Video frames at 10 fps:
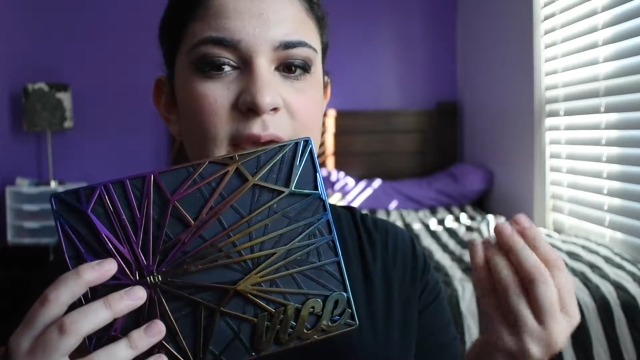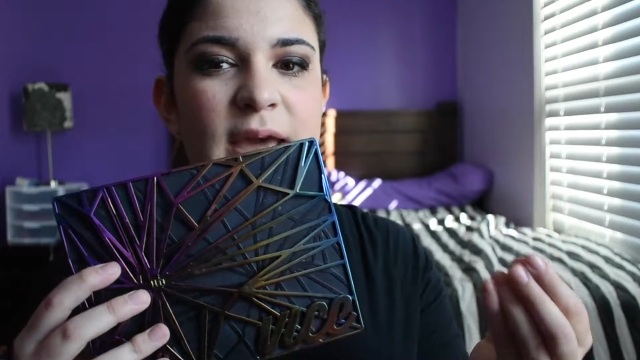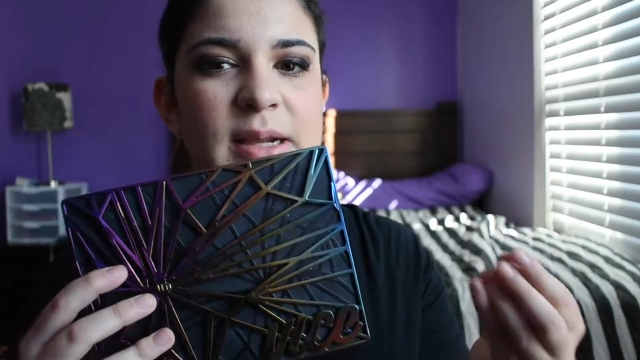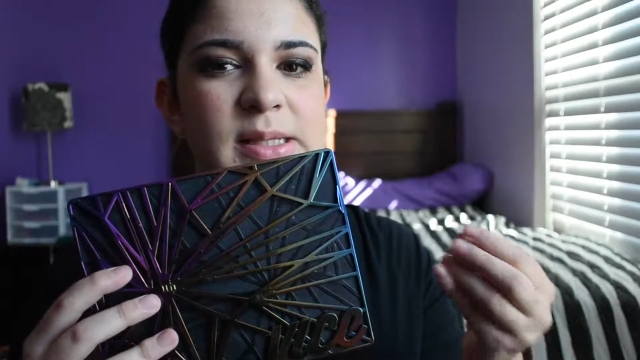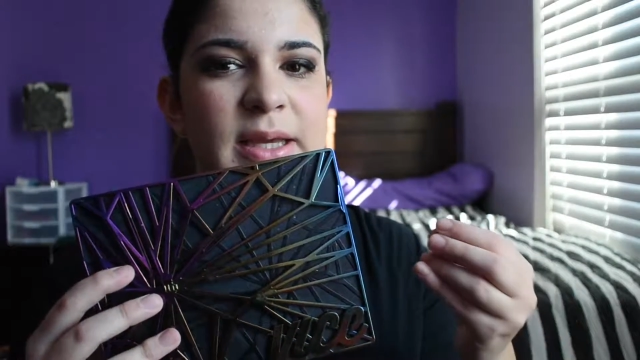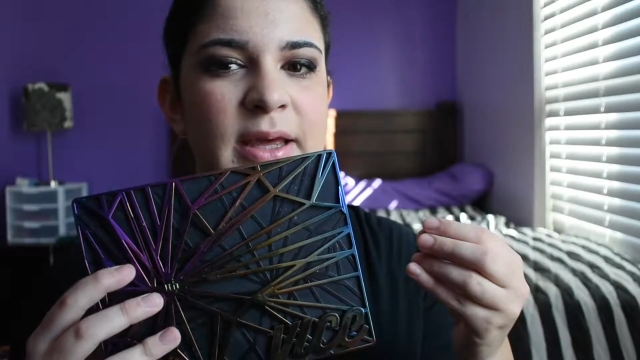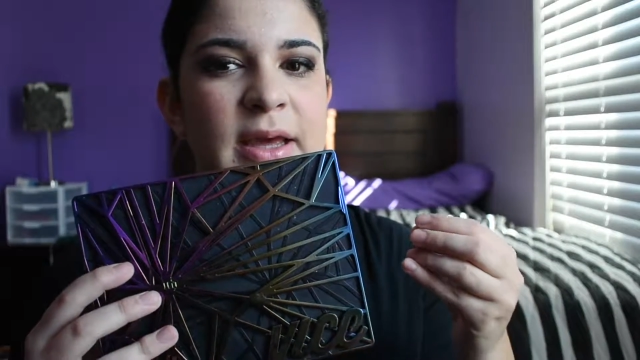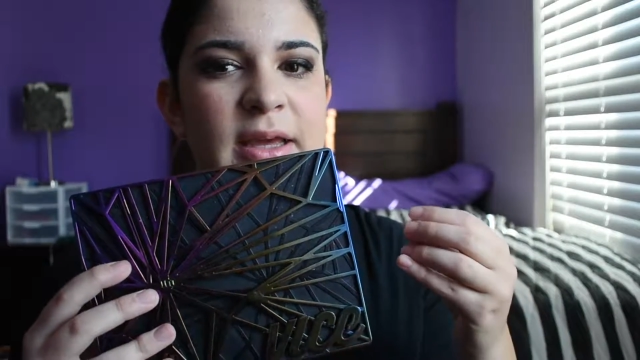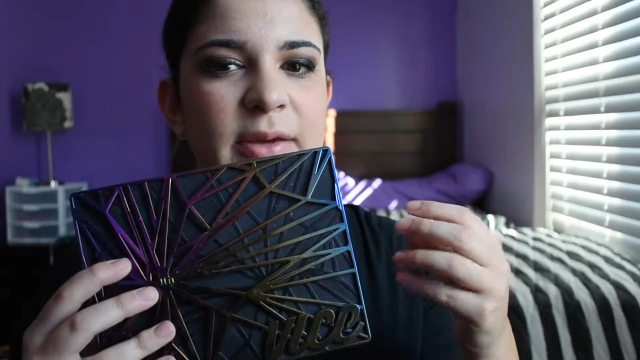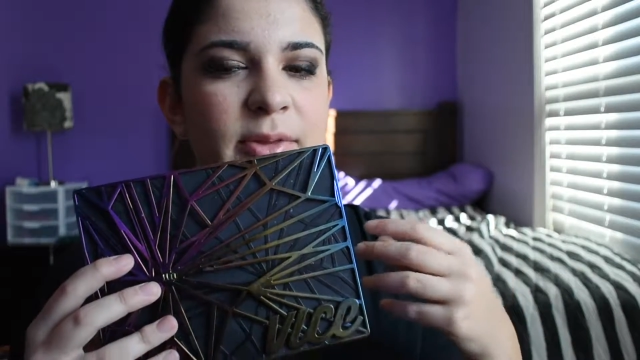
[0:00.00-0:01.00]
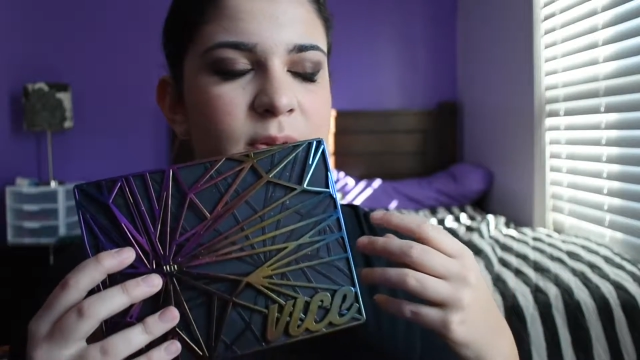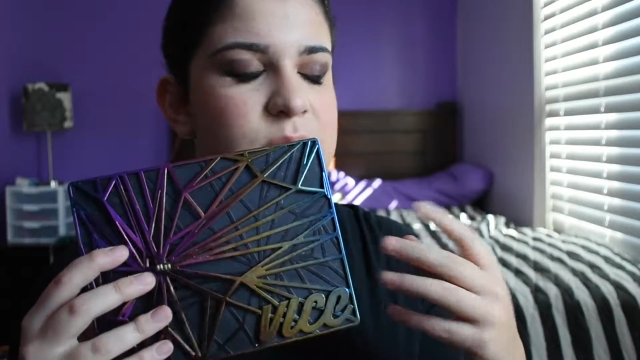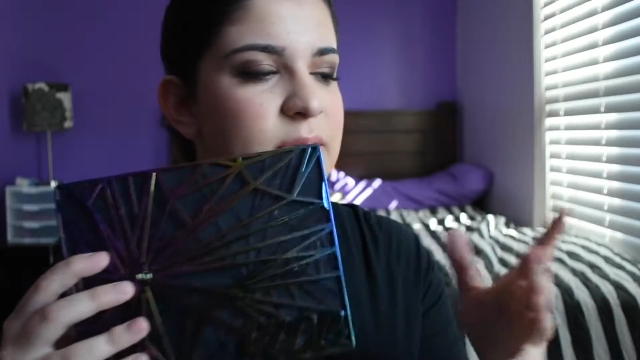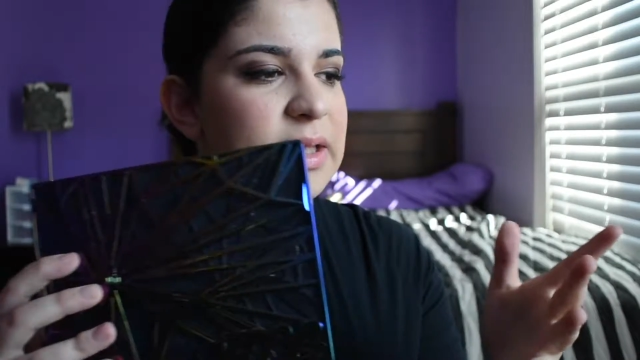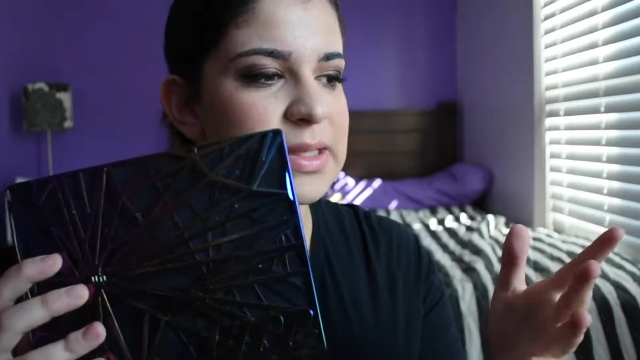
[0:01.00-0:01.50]
and it's like, even though
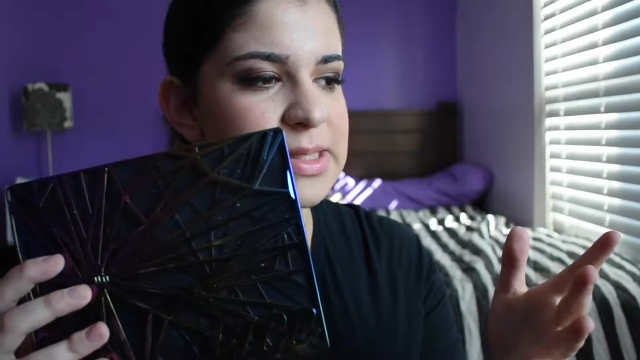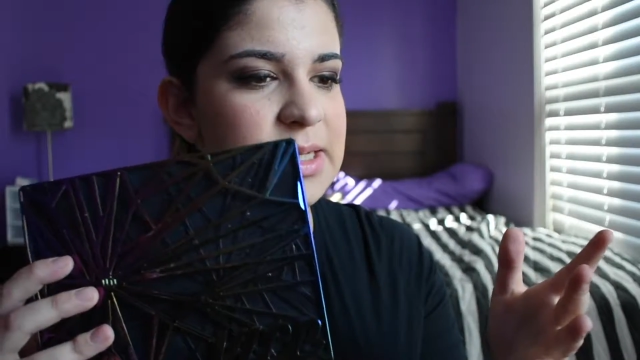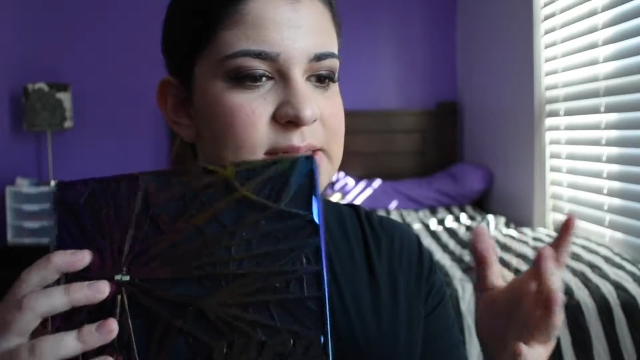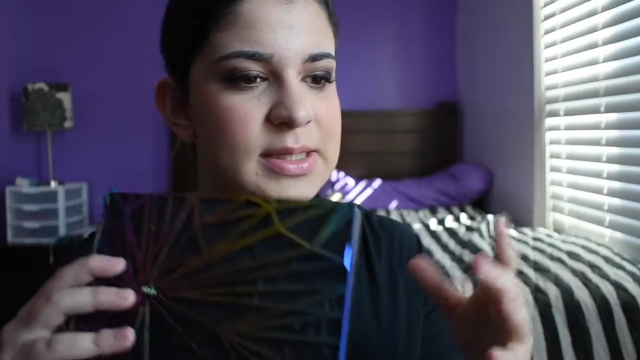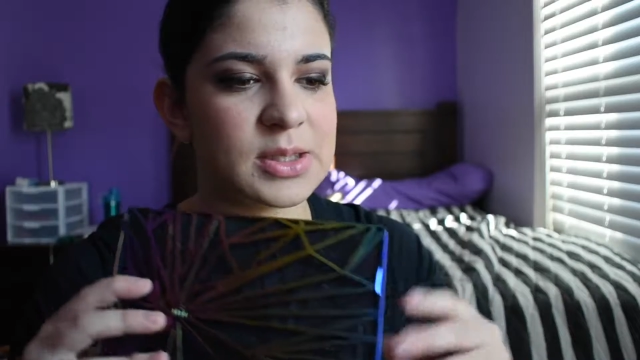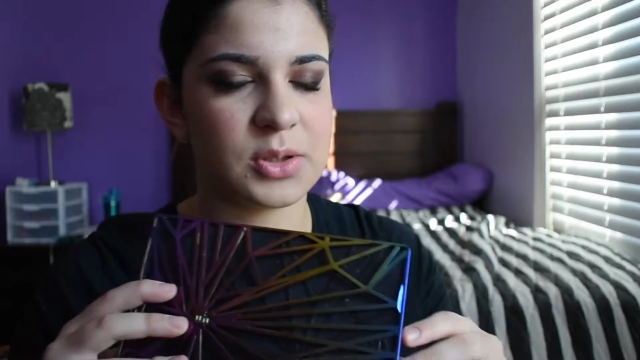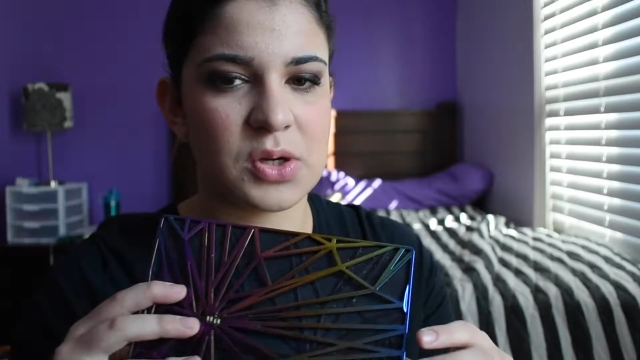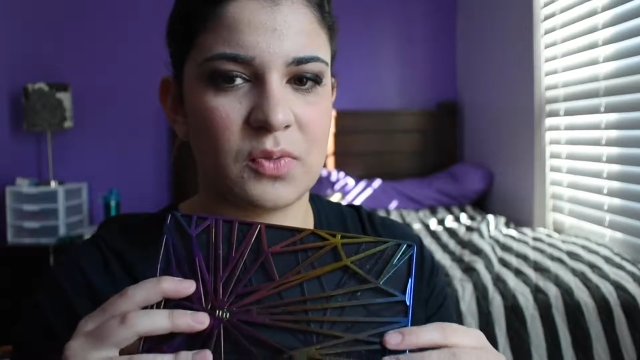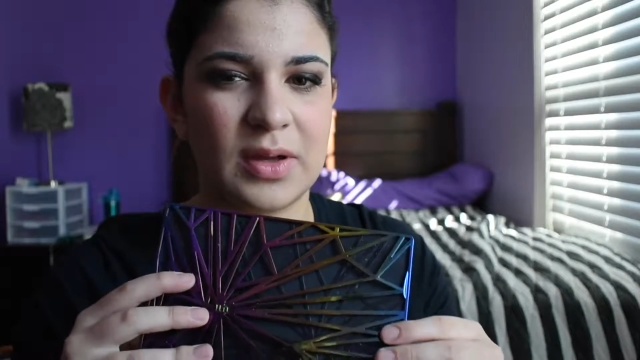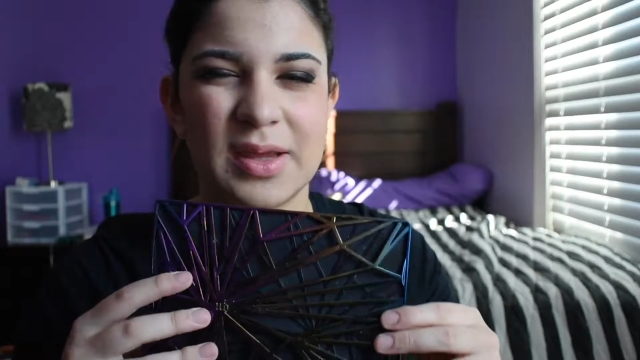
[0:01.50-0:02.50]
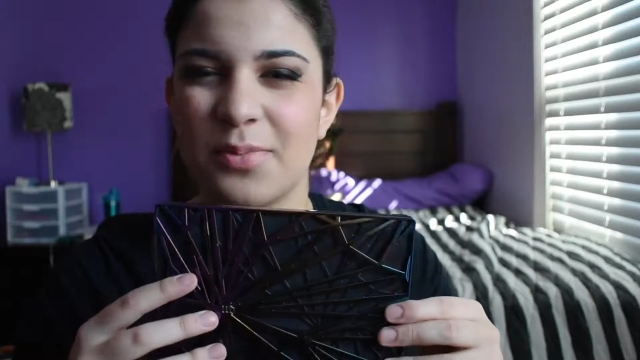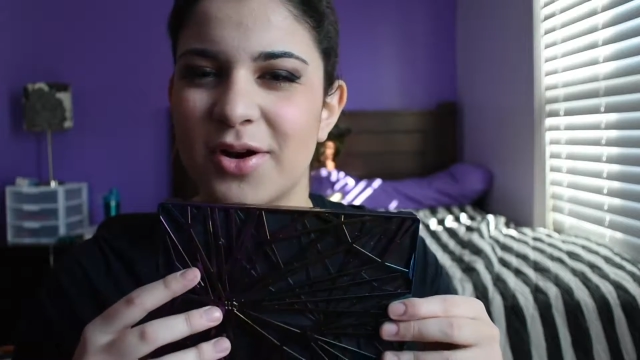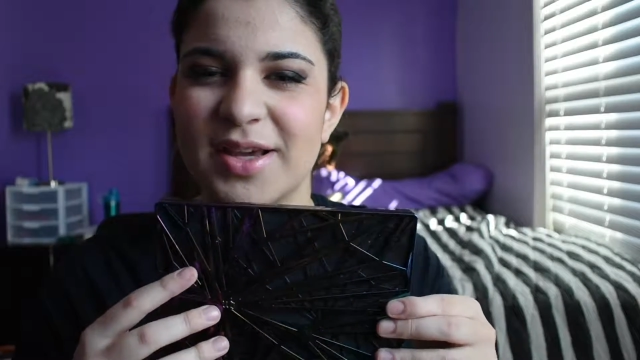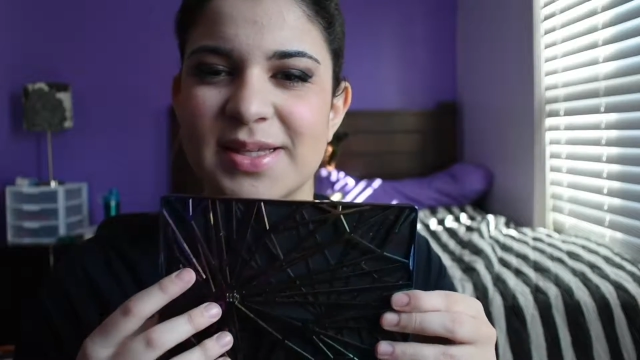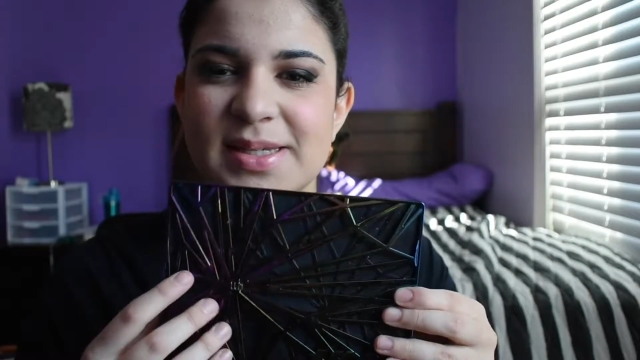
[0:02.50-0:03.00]
it's really disgusting, it's also really
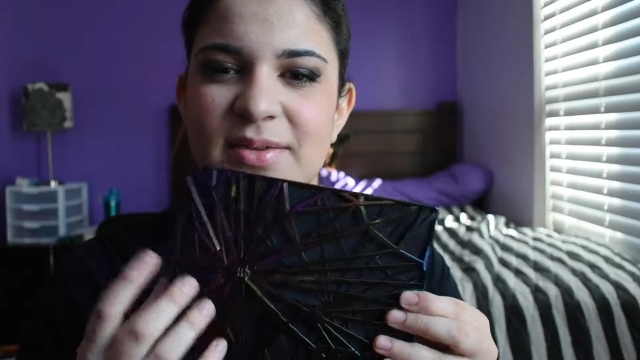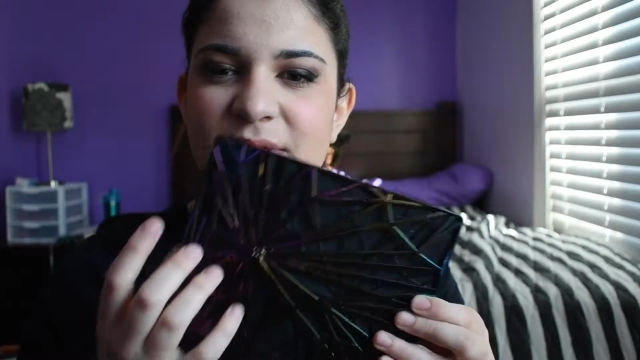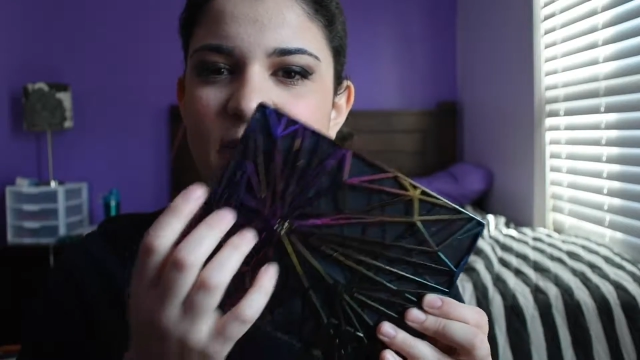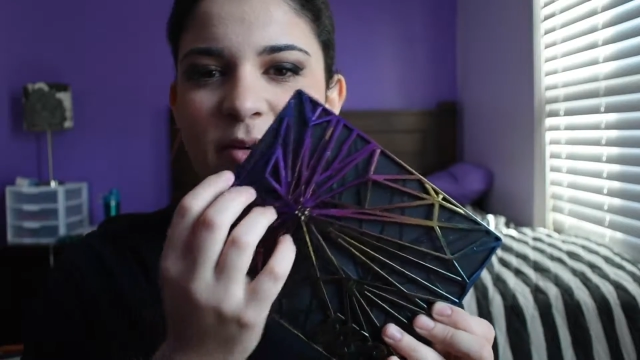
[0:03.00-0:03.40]
pretty at the same time,